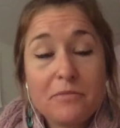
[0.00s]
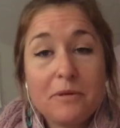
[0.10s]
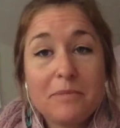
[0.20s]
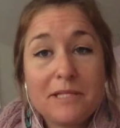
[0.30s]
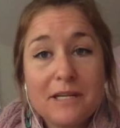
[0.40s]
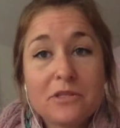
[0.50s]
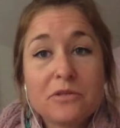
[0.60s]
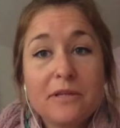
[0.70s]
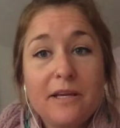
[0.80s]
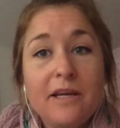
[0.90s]
but
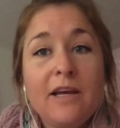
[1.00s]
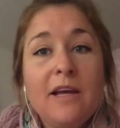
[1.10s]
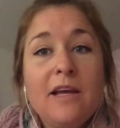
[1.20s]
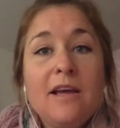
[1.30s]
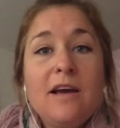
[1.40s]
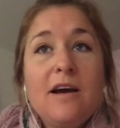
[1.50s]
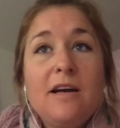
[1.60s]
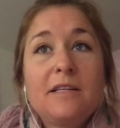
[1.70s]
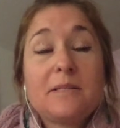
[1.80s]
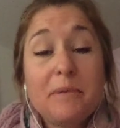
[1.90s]
potentially
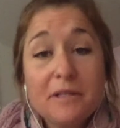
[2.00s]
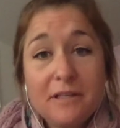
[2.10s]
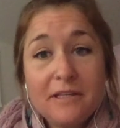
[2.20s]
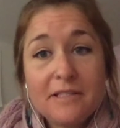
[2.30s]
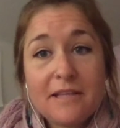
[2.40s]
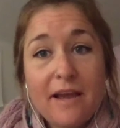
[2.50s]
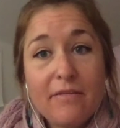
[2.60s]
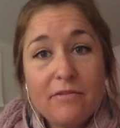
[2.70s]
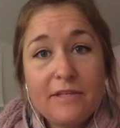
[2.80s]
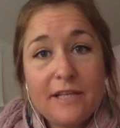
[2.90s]
experience
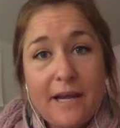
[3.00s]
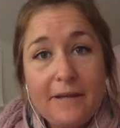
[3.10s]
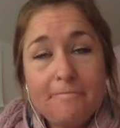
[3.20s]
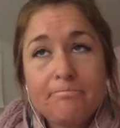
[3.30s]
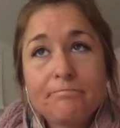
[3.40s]
every day.